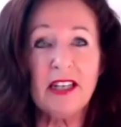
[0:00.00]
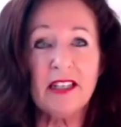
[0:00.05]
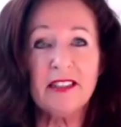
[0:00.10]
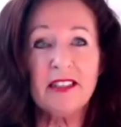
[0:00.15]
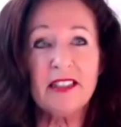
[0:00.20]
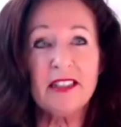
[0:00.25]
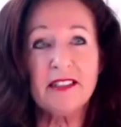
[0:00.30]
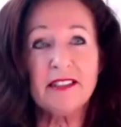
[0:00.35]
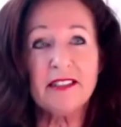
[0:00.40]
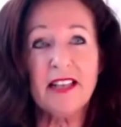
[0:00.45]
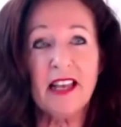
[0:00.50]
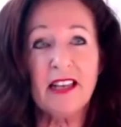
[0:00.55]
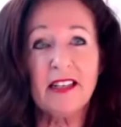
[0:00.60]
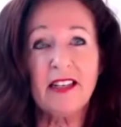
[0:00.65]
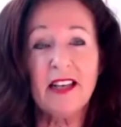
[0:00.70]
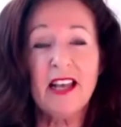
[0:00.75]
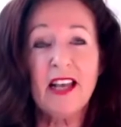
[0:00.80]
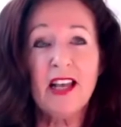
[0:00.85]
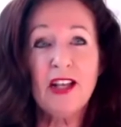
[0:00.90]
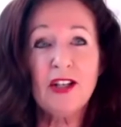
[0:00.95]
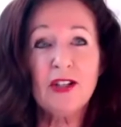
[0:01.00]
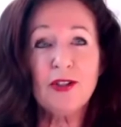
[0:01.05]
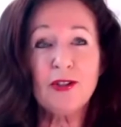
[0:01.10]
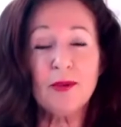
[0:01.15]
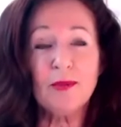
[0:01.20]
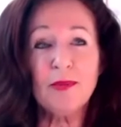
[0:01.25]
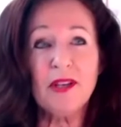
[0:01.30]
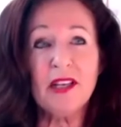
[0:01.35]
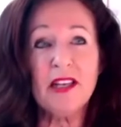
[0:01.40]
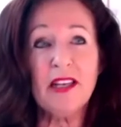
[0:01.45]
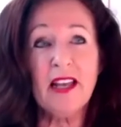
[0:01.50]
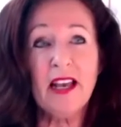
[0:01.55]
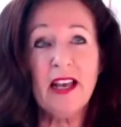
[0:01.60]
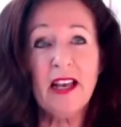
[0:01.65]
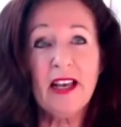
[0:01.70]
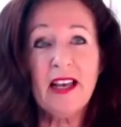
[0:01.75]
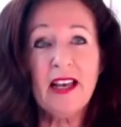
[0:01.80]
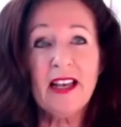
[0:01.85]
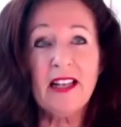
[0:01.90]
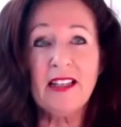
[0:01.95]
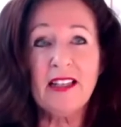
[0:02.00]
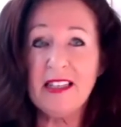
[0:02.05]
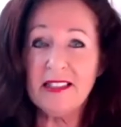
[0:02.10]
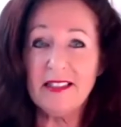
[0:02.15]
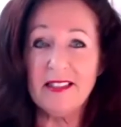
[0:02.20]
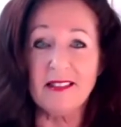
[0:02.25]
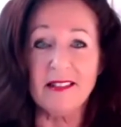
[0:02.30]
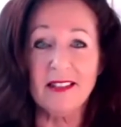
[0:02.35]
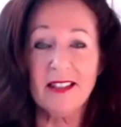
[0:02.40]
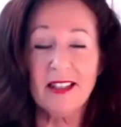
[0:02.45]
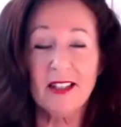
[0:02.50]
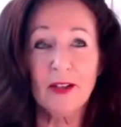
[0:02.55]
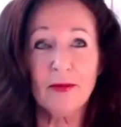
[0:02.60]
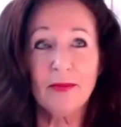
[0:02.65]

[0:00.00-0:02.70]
And he said to me, listen,